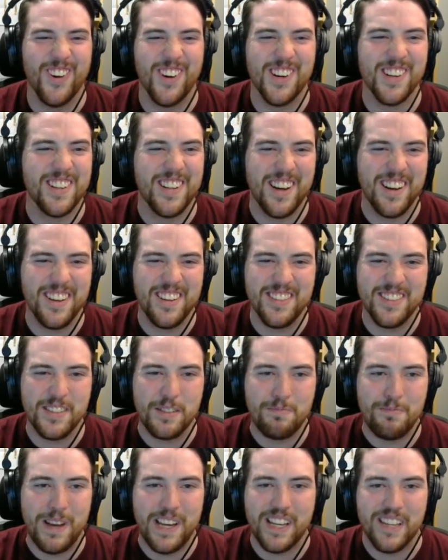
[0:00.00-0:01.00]
word there. You're
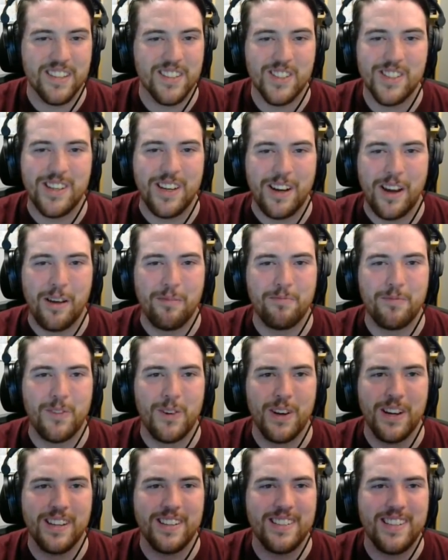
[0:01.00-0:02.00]
just making shit up
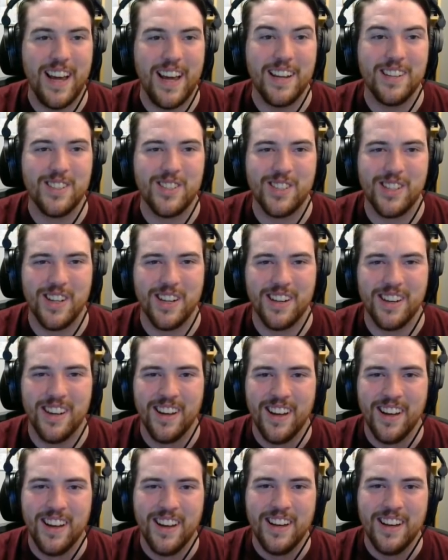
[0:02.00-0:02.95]
for attention.